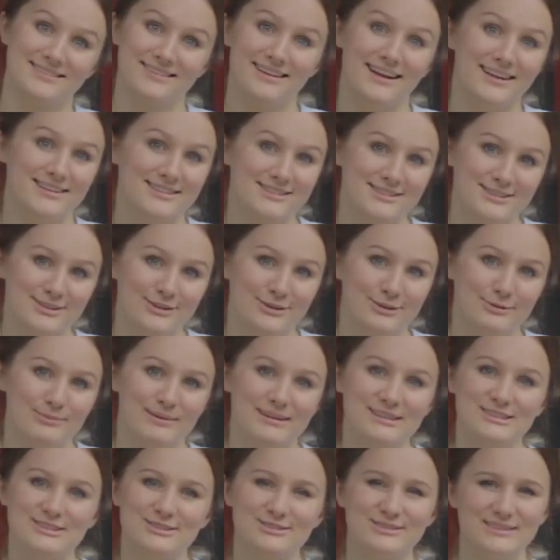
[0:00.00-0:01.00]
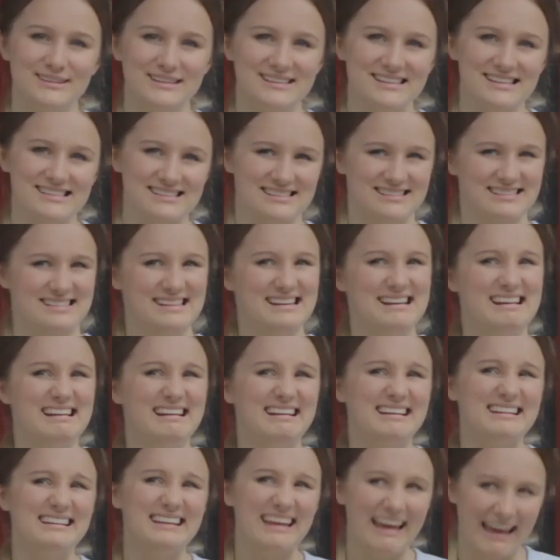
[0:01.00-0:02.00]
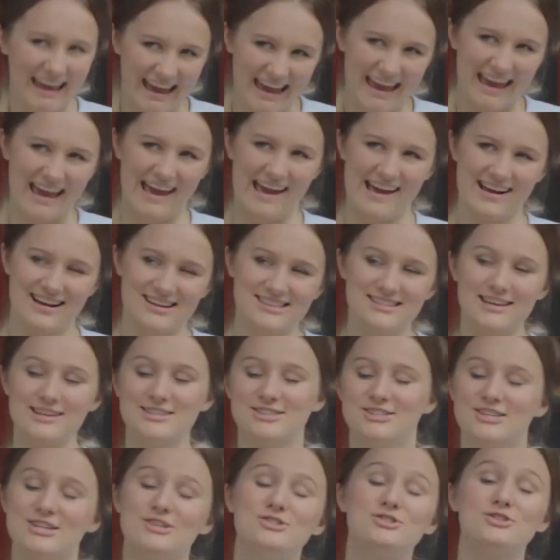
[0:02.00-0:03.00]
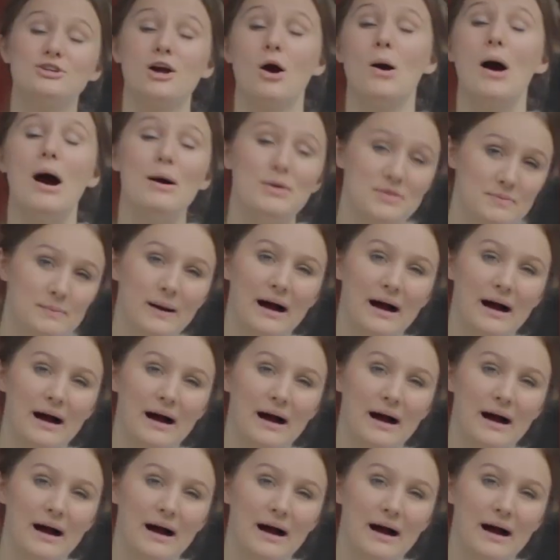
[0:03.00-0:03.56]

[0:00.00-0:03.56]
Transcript: sluts too, but Julia doesn't care because she used to go out with